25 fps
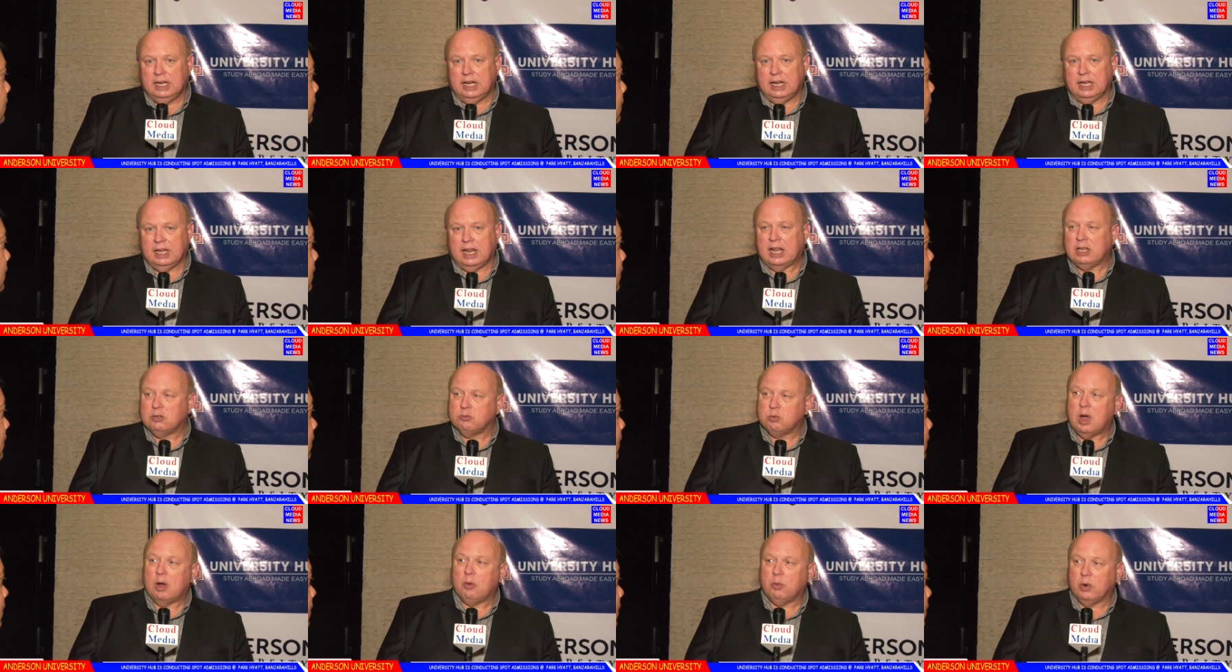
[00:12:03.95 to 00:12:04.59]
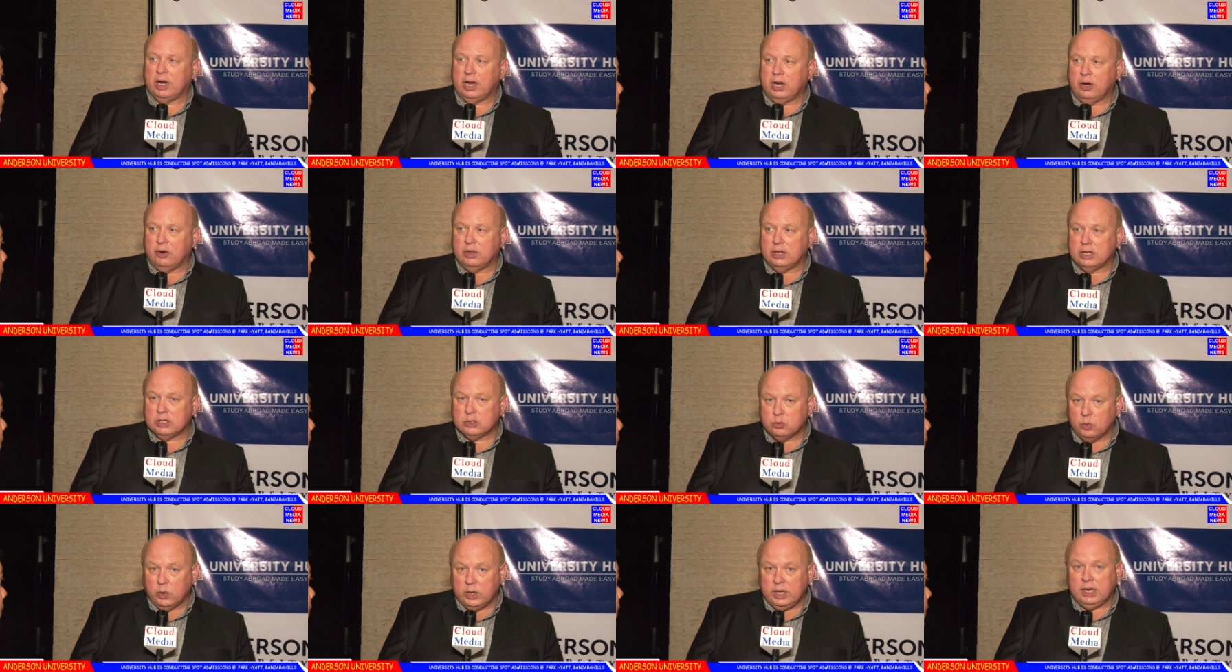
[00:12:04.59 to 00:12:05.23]
And that's why we're here
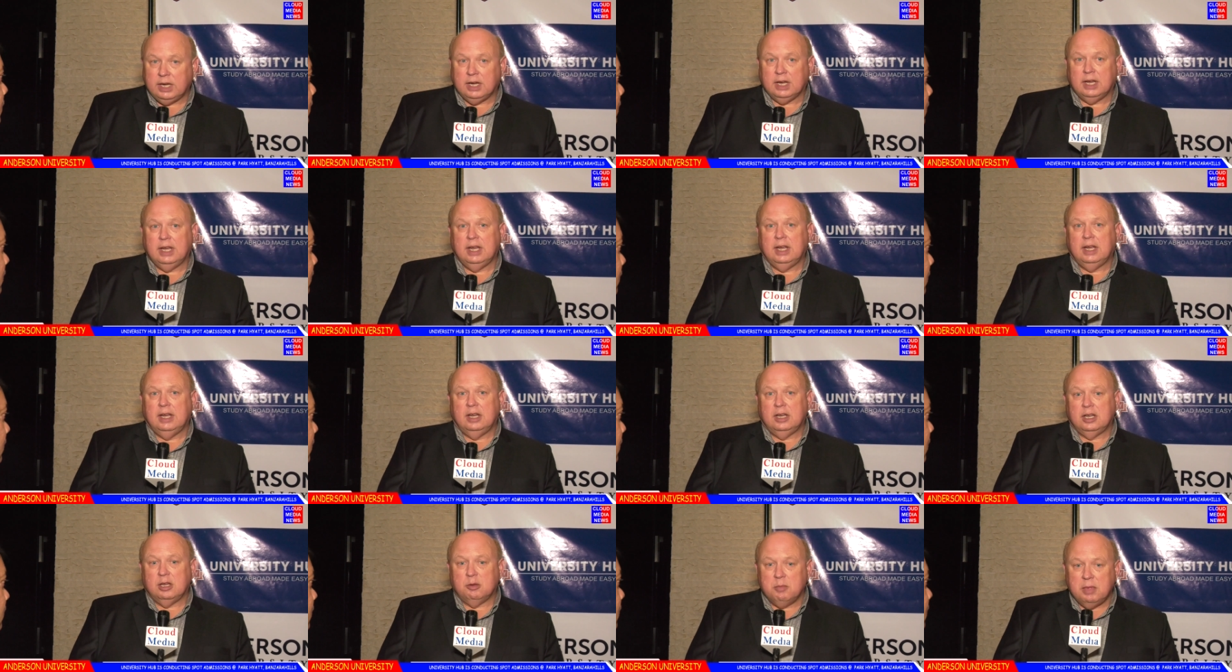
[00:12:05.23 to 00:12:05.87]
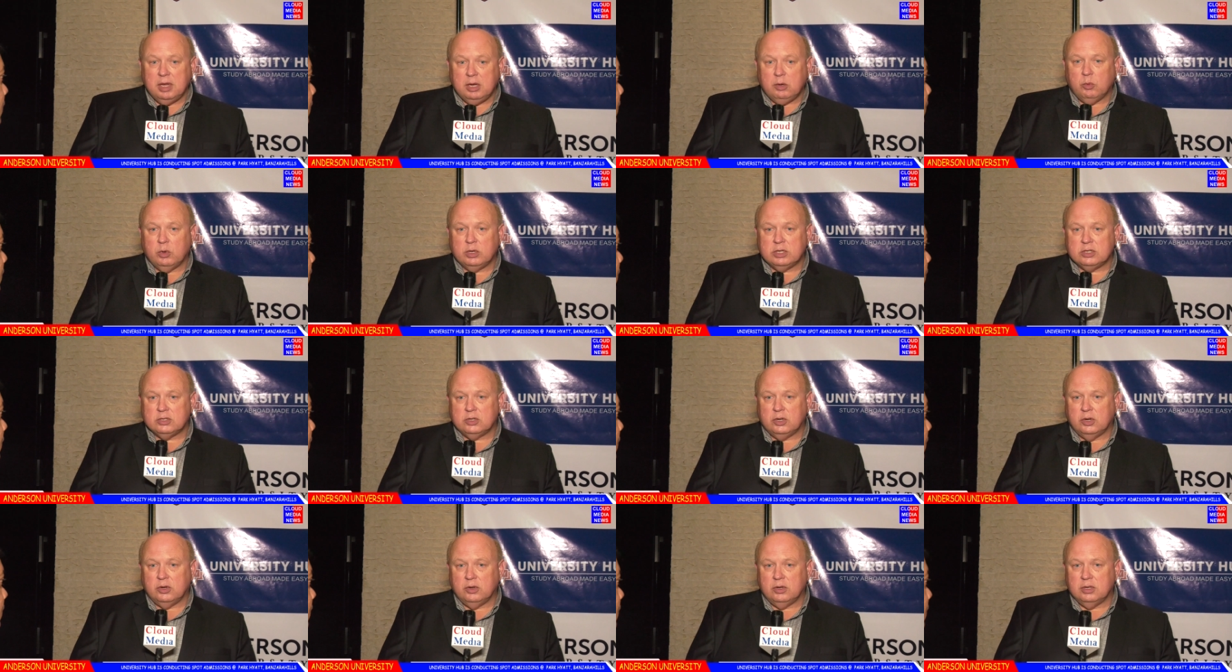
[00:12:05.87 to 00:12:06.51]
this week, to meet with
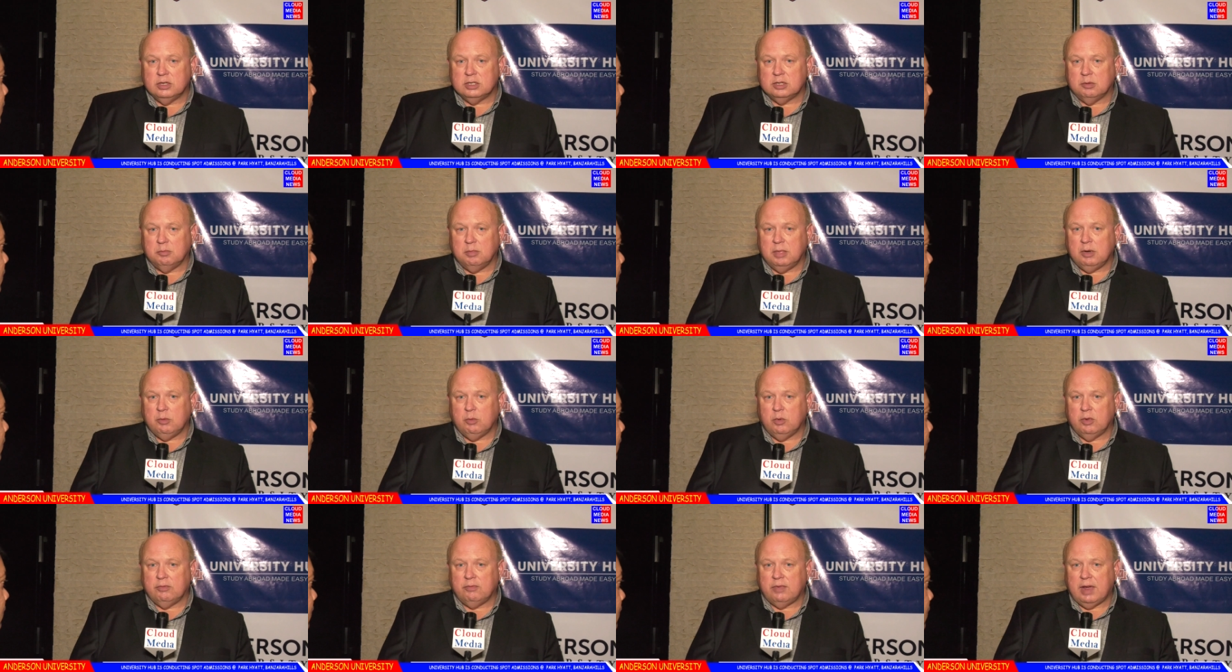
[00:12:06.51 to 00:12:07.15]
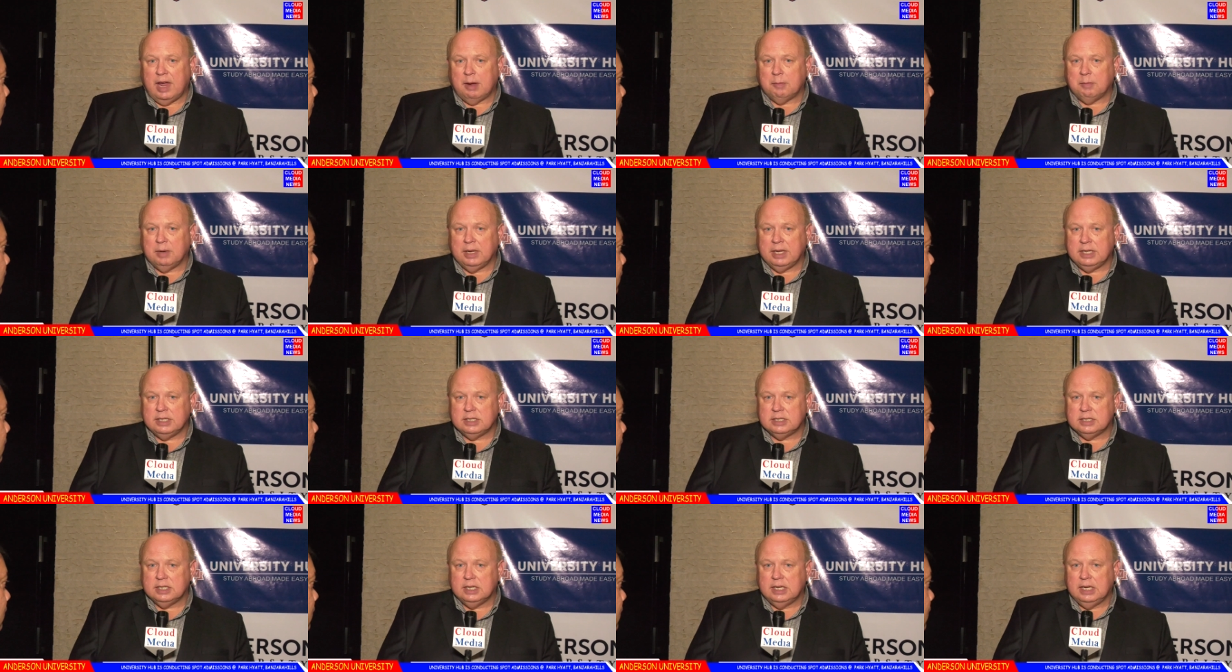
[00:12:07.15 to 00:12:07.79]
students and meet with
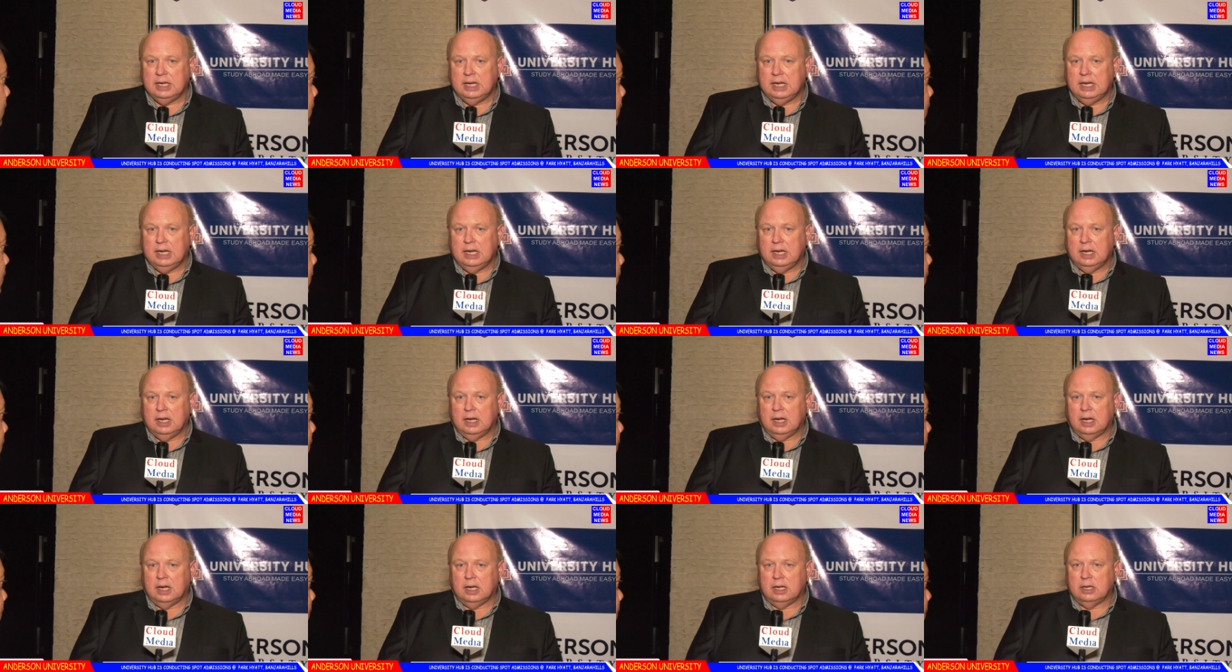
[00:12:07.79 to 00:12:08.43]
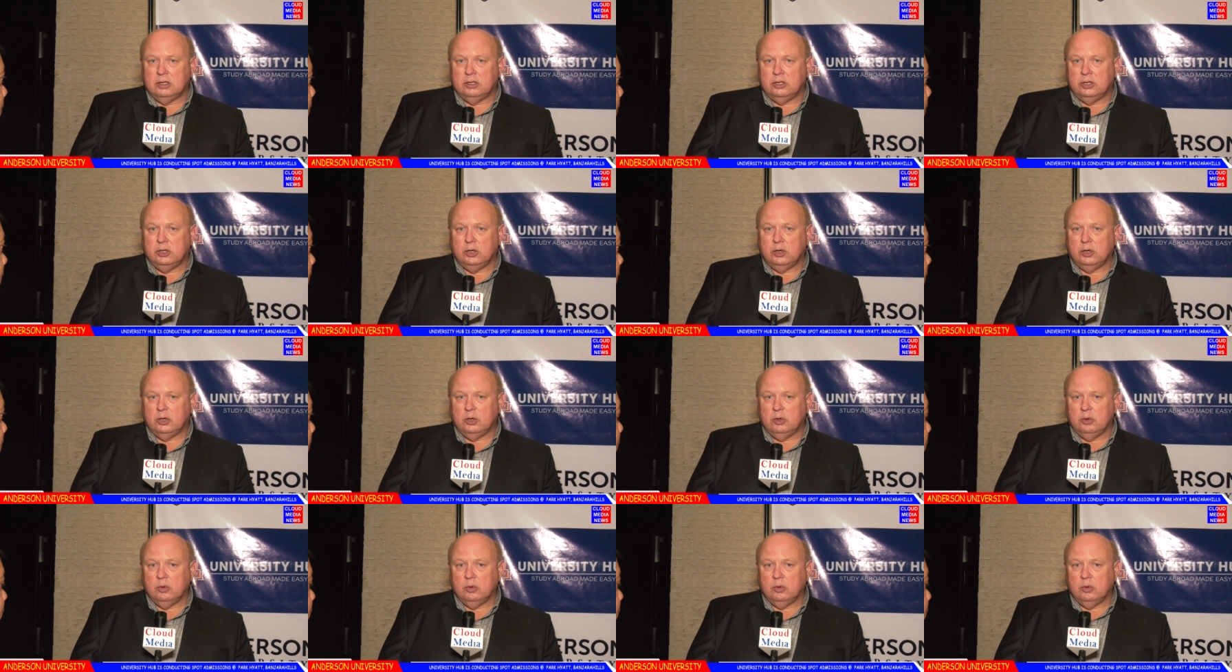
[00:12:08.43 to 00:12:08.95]
families to